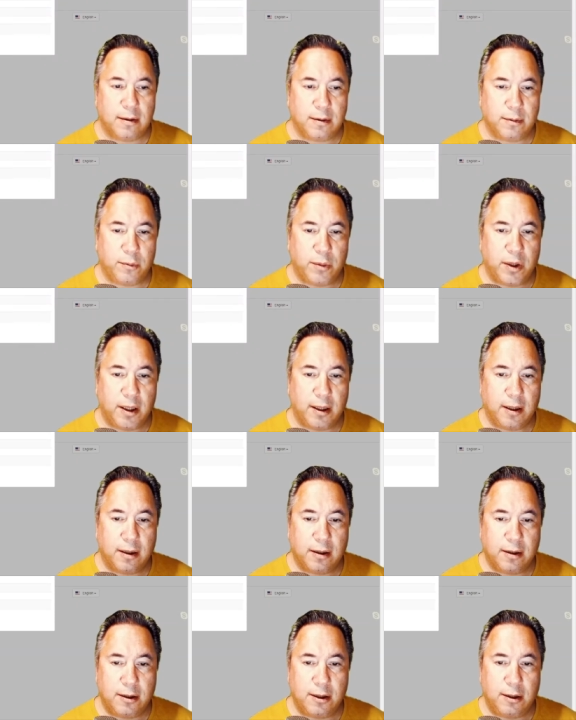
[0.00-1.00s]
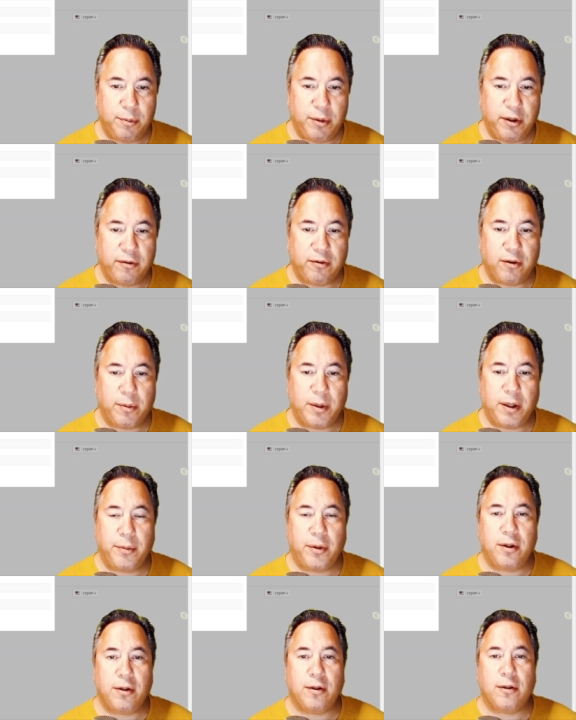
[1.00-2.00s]
buy the T P for my
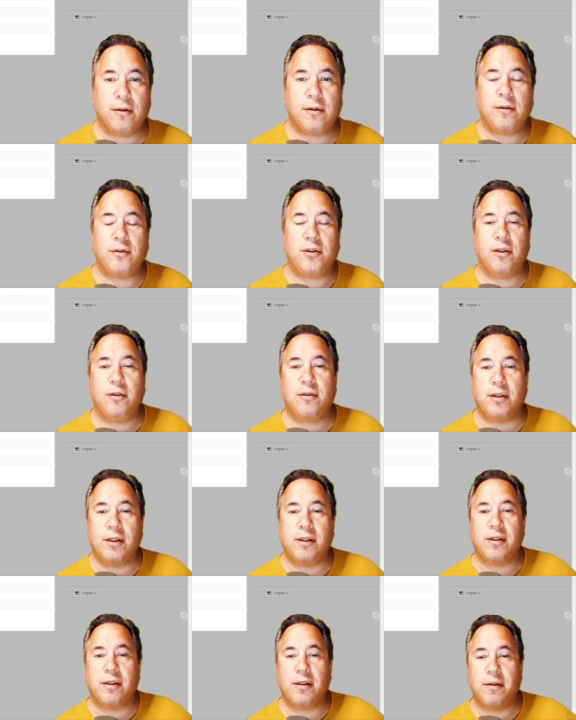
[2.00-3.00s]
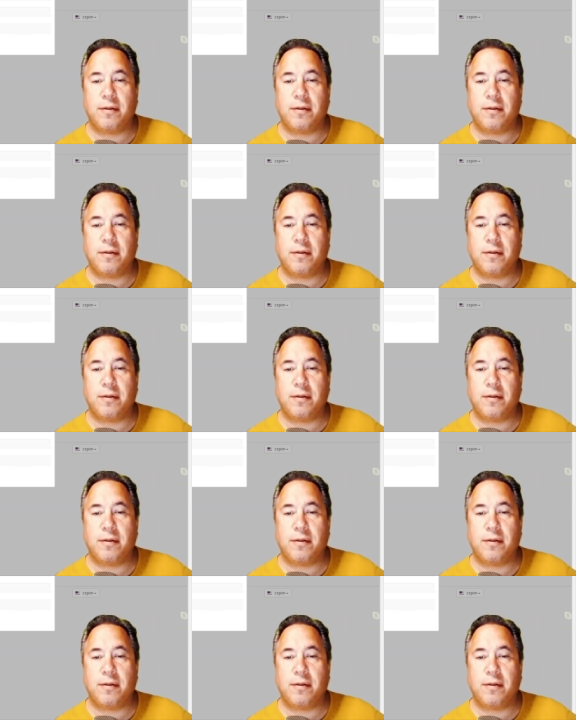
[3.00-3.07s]
bunghole token.